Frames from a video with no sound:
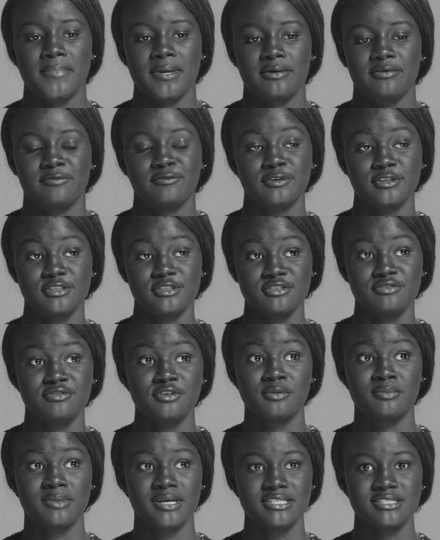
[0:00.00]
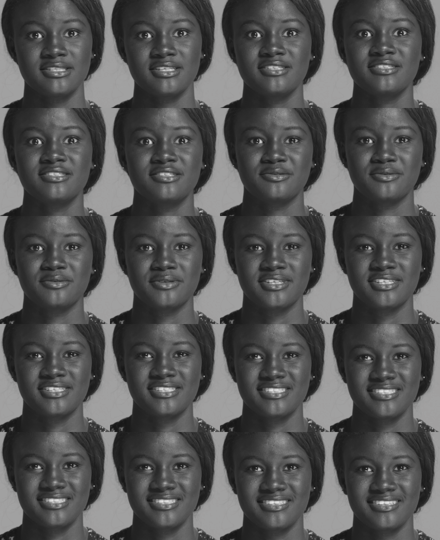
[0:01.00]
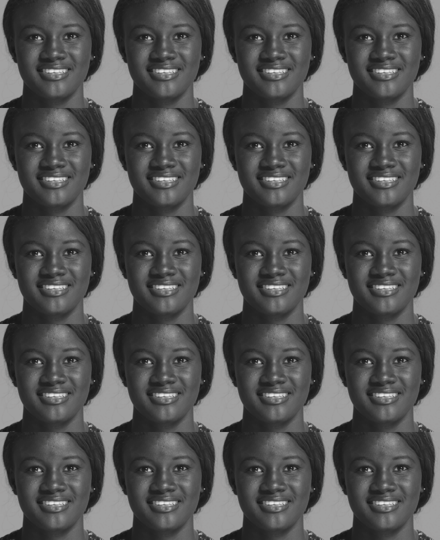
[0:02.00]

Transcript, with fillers: First of all, my sister was